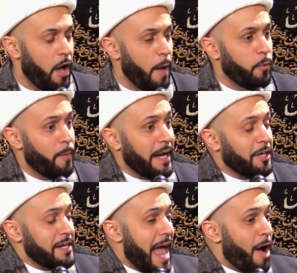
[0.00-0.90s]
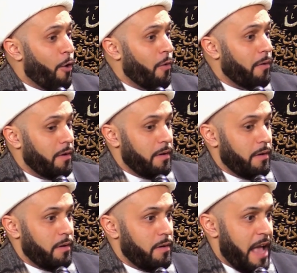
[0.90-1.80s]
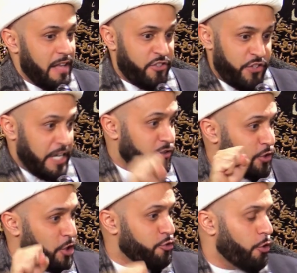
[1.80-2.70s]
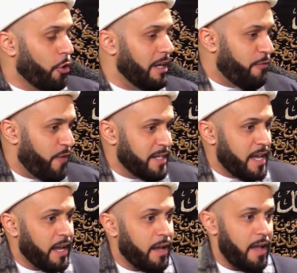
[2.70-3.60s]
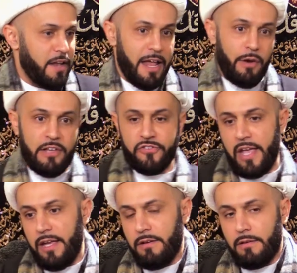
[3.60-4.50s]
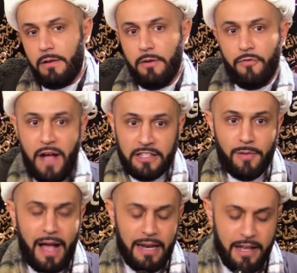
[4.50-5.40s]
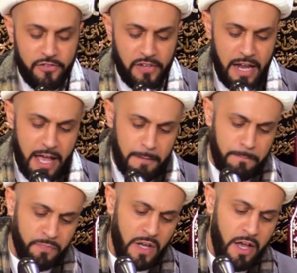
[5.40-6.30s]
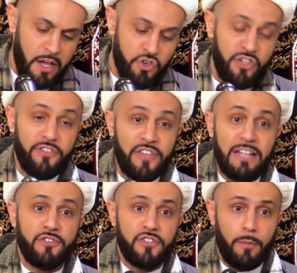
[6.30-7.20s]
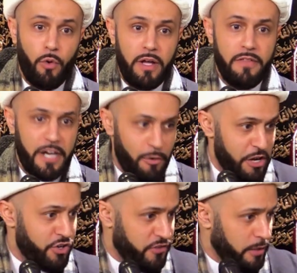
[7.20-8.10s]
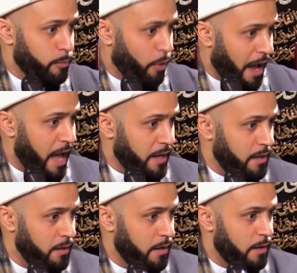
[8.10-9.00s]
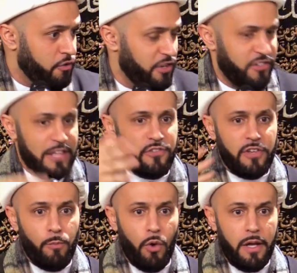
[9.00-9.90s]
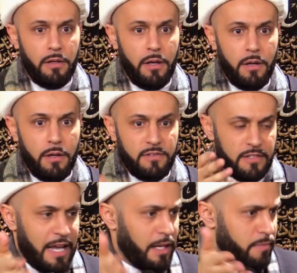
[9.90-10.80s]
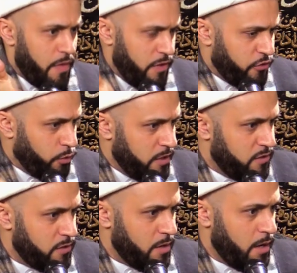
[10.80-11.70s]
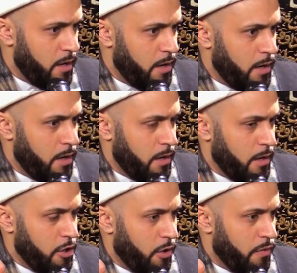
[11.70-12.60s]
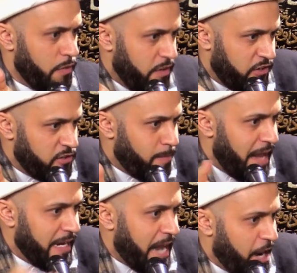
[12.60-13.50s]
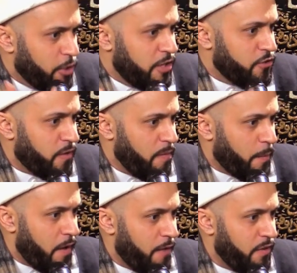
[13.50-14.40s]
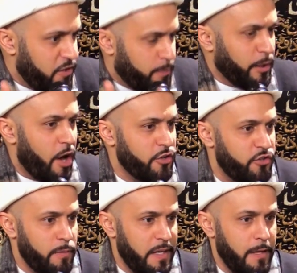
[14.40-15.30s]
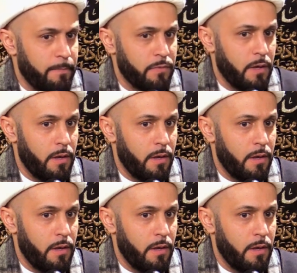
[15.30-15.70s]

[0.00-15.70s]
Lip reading: Abu Bakr now has seized control of Fadak, and now he's saying, Fatima alayhi salam, she sends someone, the narration's in Bukhari, she sends someone to tell him that this was, you know, this is my inheritance from the Prophet. This belongs to me.